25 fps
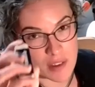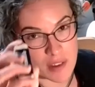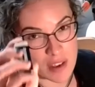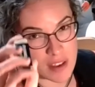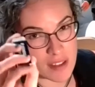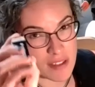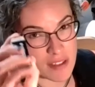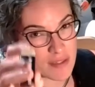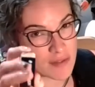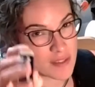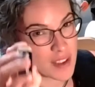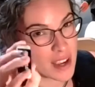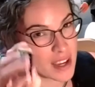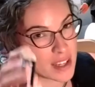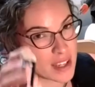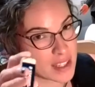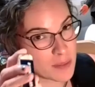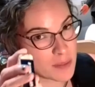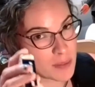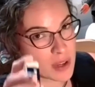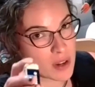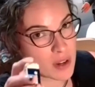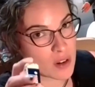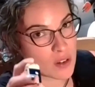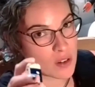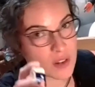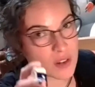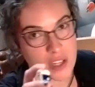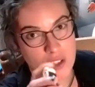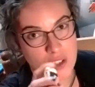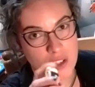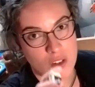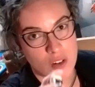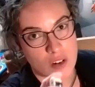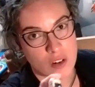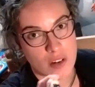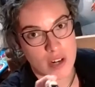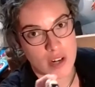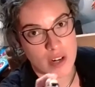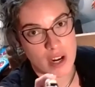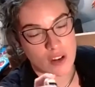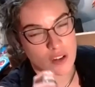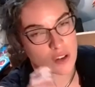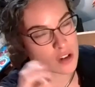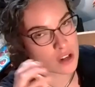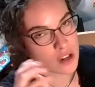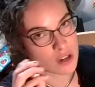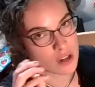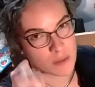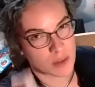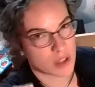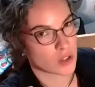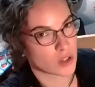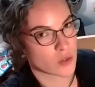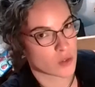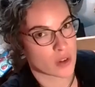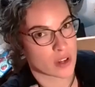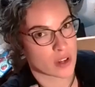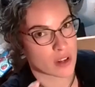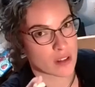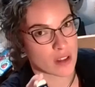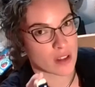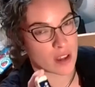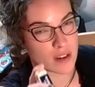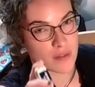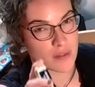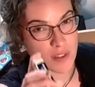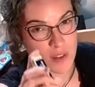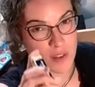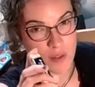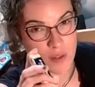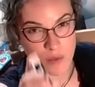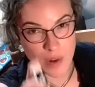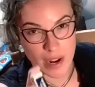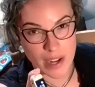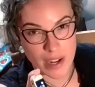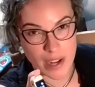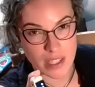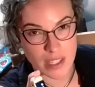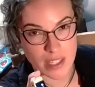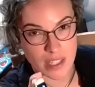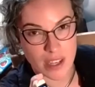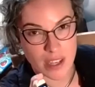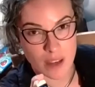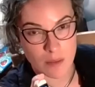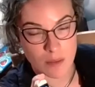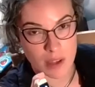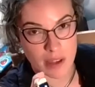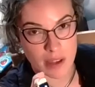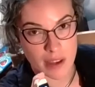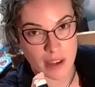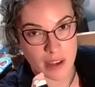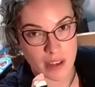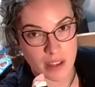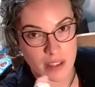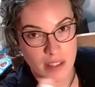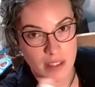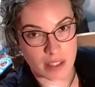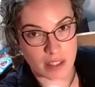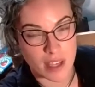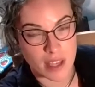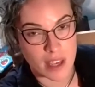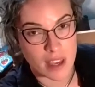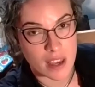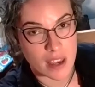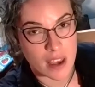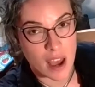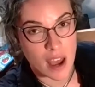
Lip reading: Having a nice big eraser around, you're going to be doing a lot of erasing because